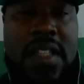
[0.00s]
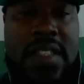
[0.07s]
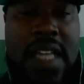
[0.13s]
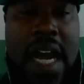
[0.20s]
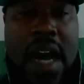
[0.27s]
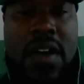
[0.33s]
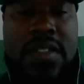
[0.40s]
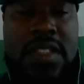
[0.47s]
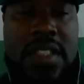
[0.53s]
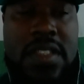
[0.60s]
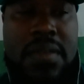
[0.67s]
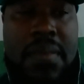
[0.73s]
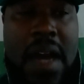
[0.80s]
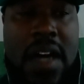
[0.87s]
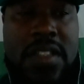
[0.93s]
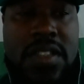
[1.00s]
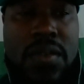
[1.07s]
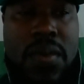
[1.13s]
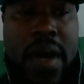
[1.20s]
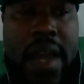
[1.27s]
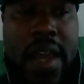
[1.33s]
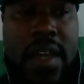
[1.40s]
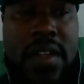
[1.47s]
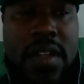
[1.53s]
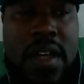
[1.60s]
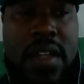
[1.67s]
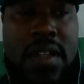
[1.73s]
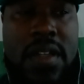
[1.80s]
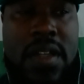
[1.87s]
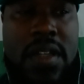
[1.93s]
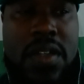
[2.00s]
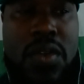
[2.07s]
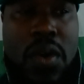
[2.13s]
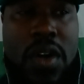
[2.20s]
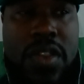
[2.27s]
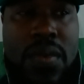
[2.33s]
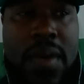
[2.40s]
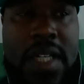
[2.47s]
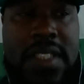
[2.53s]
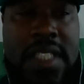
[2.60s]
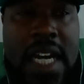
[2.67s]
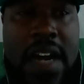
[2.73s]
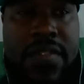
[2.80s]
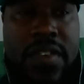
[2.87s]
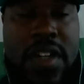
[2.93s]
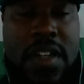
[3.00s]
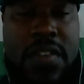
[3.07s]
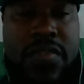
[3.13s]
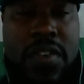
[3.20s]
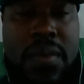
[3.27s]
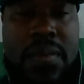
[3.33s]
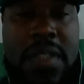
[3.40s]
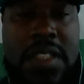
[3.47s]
thousands of miles away in Northwest Africa from